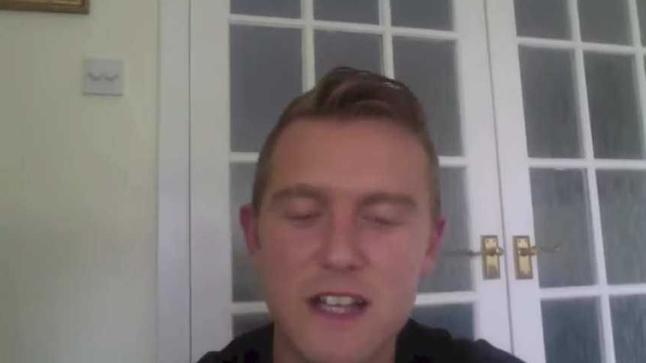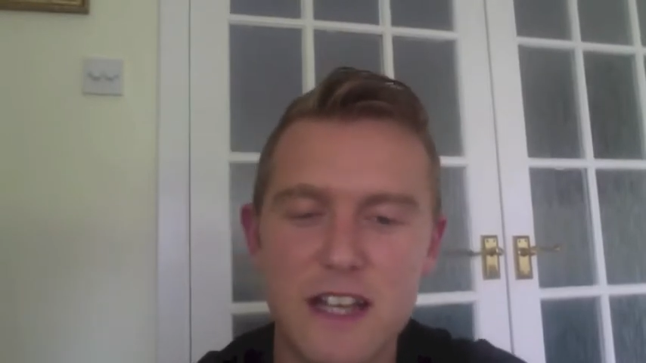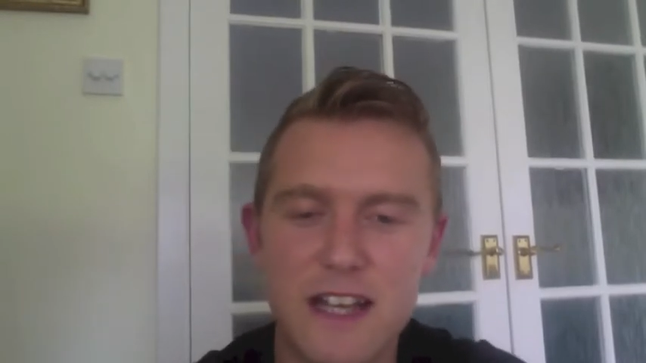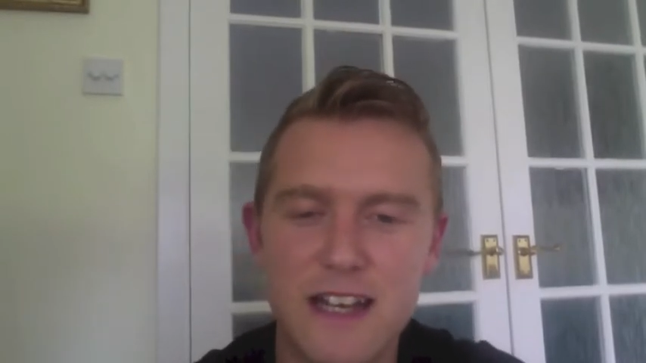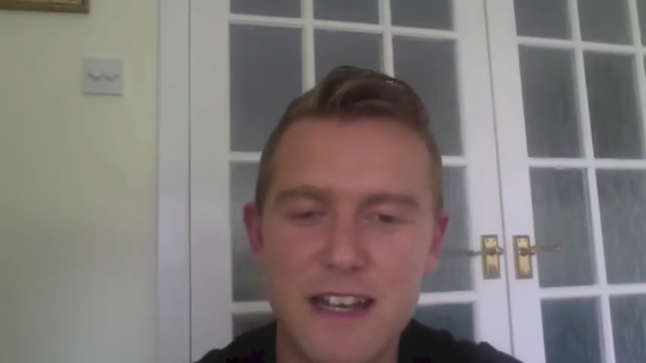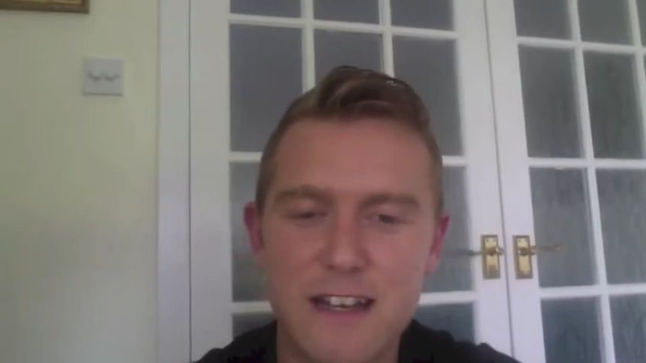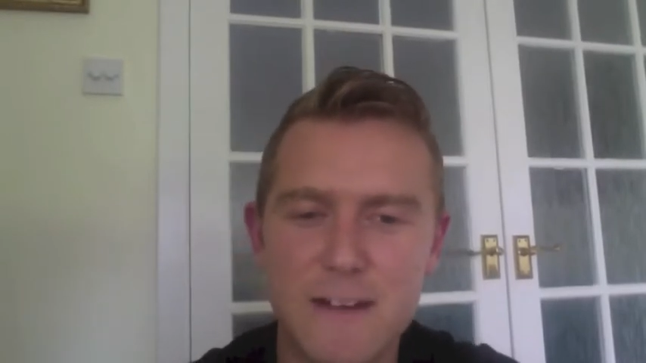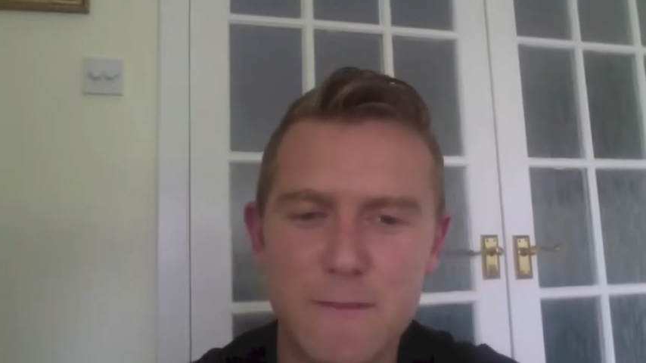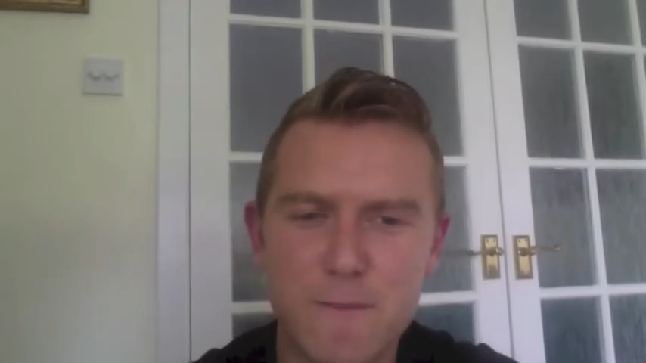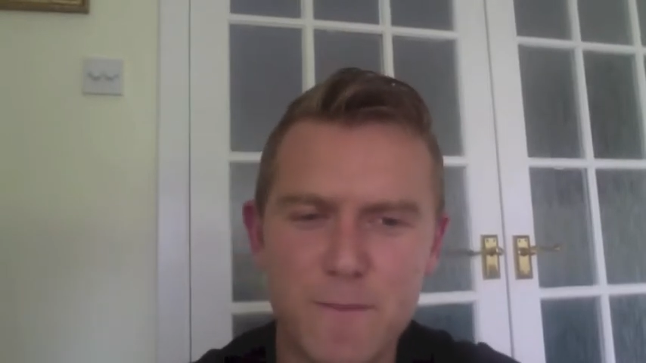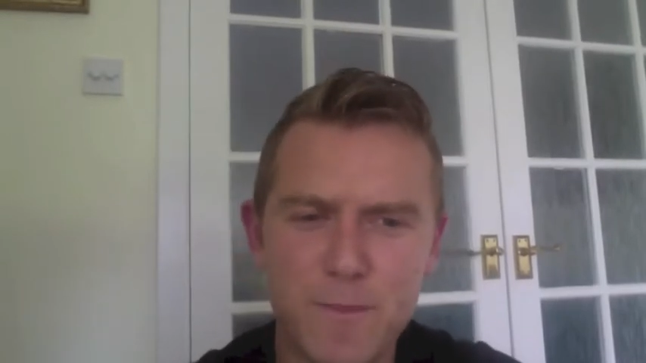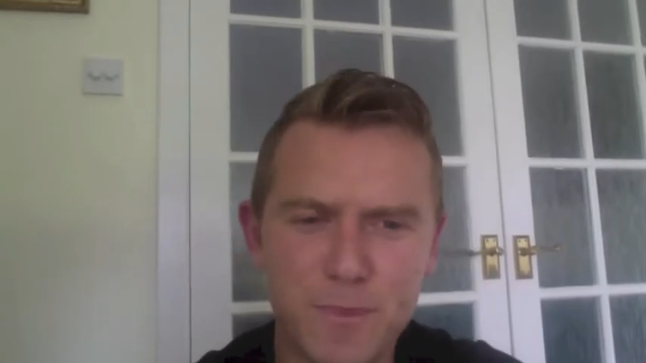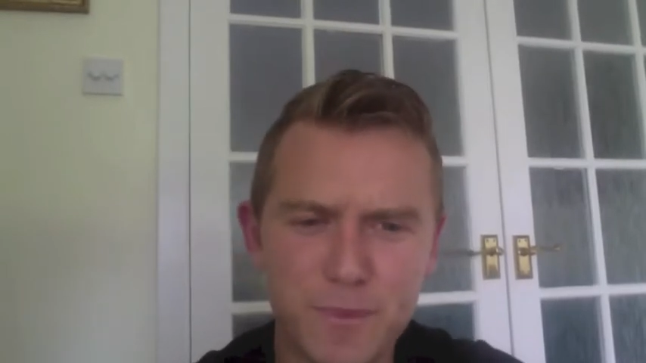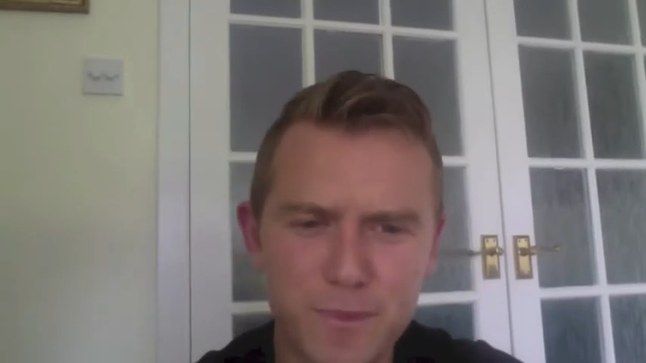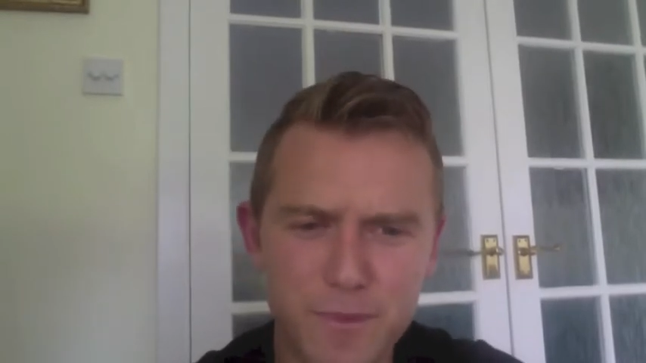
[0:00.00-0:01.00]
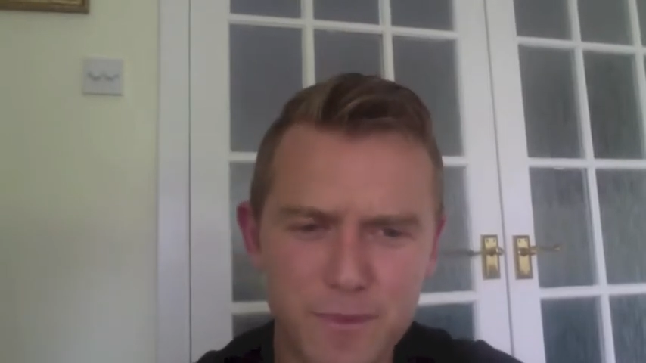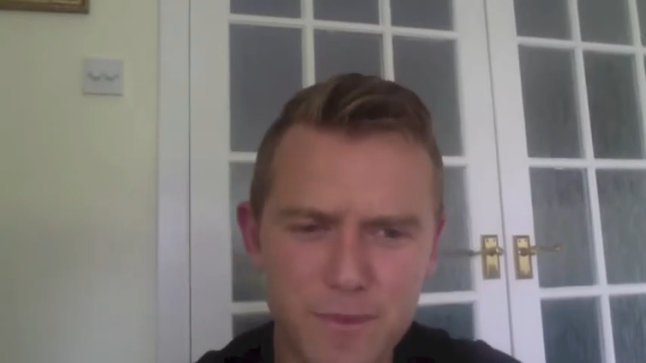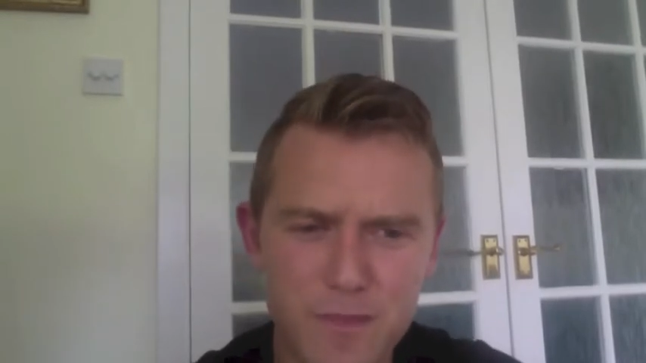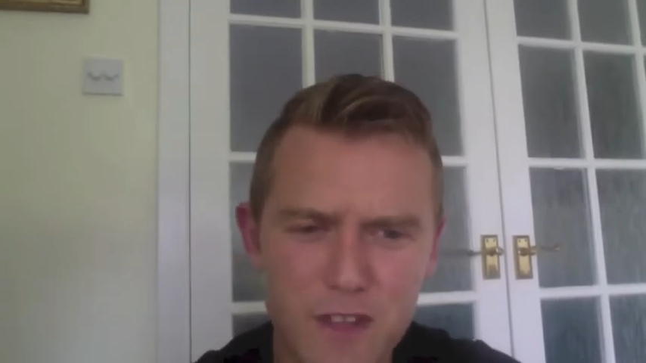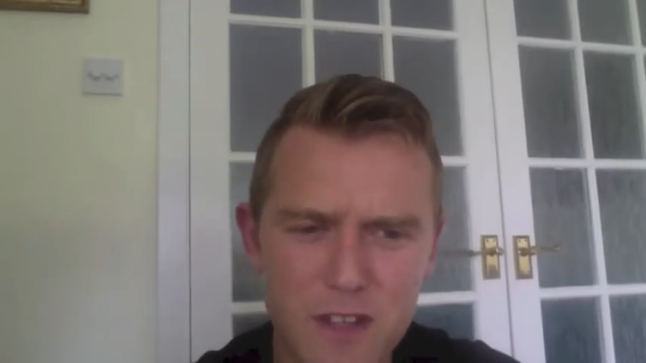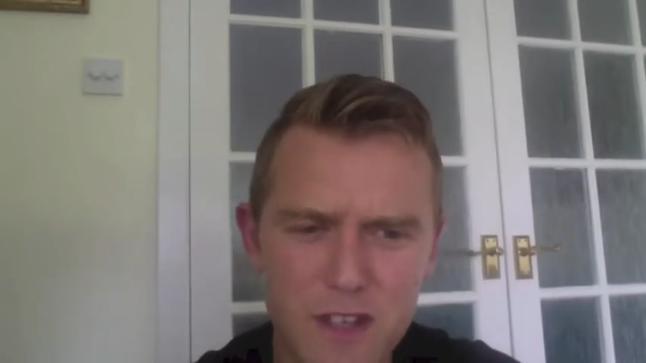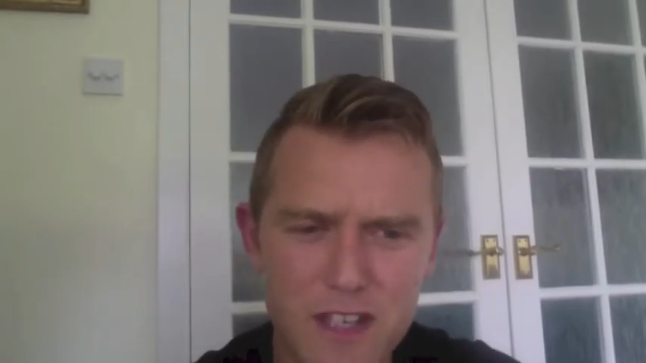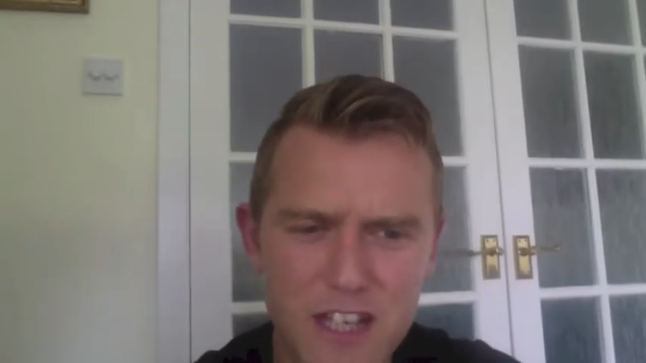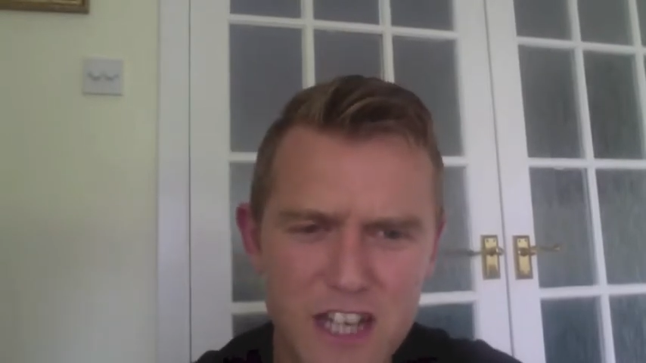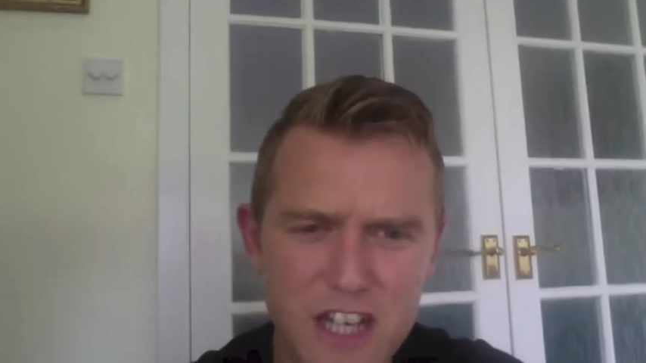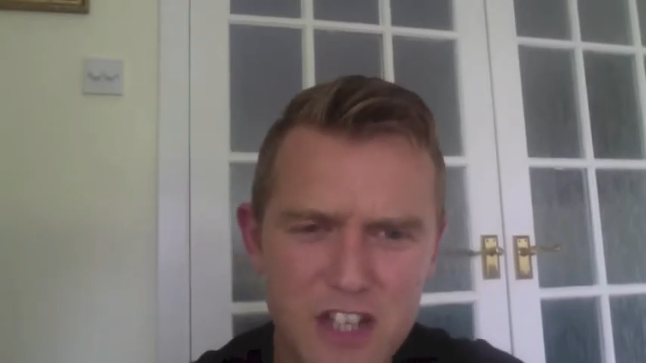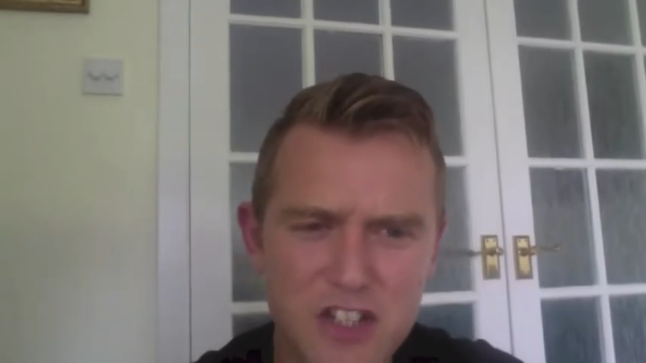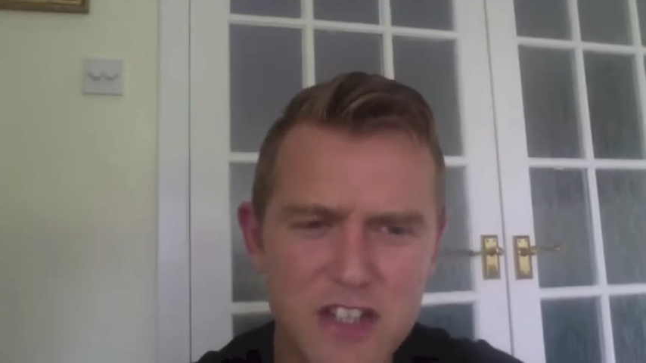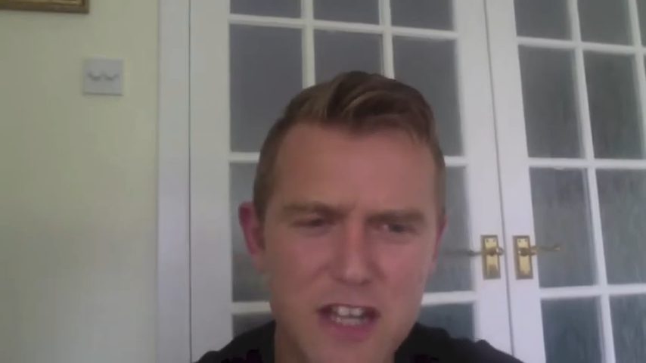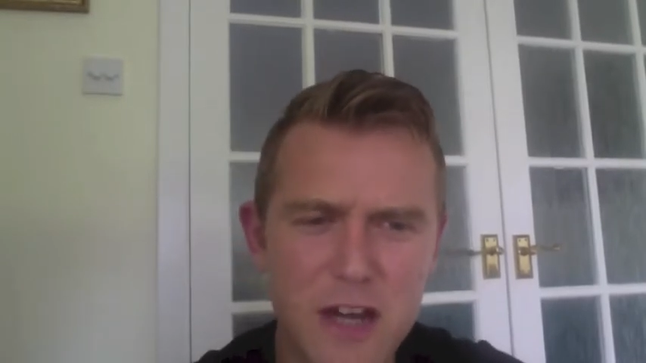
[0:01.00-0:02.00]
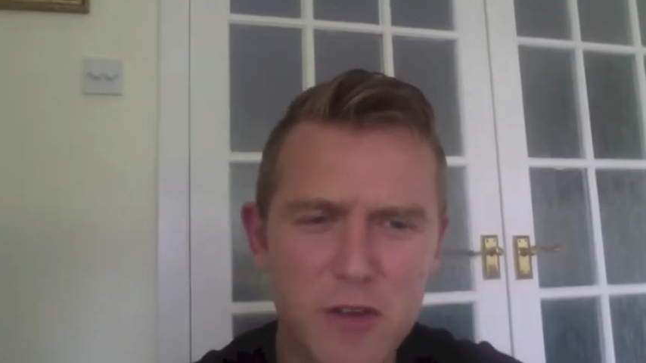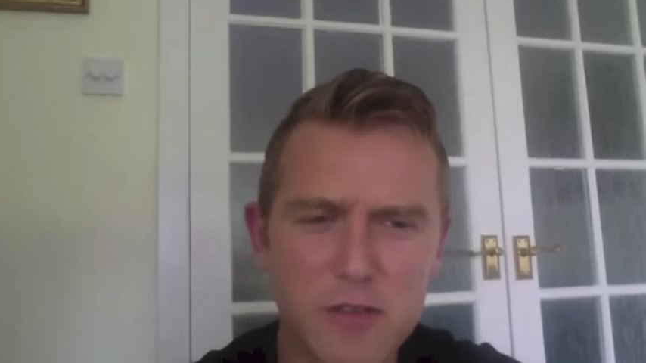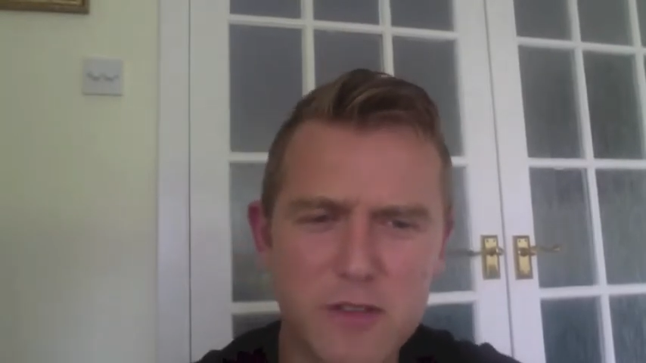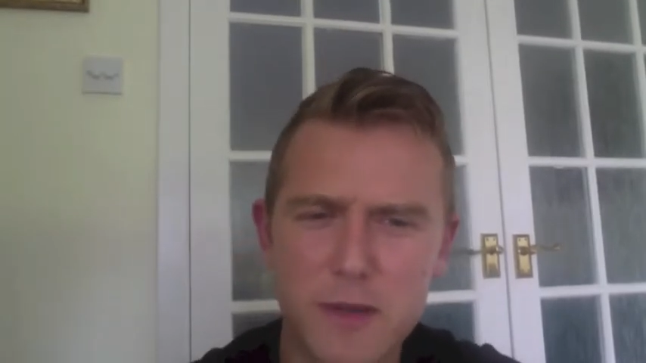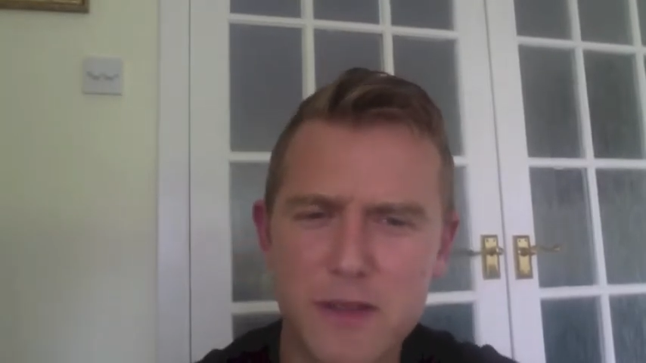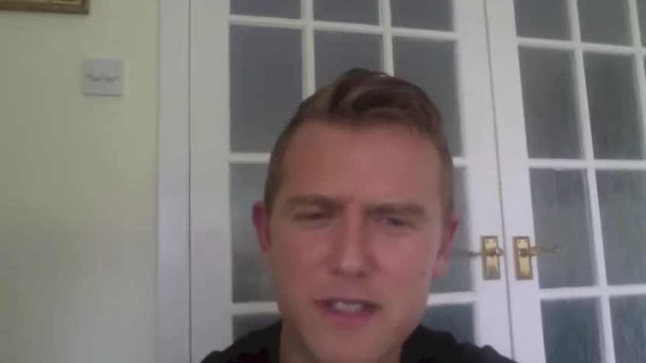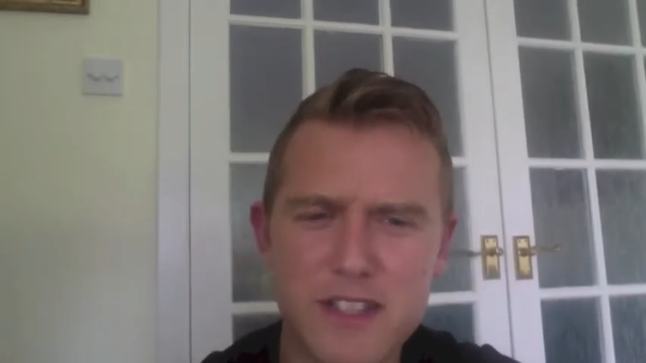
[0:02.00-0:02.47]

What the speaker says: I'll probably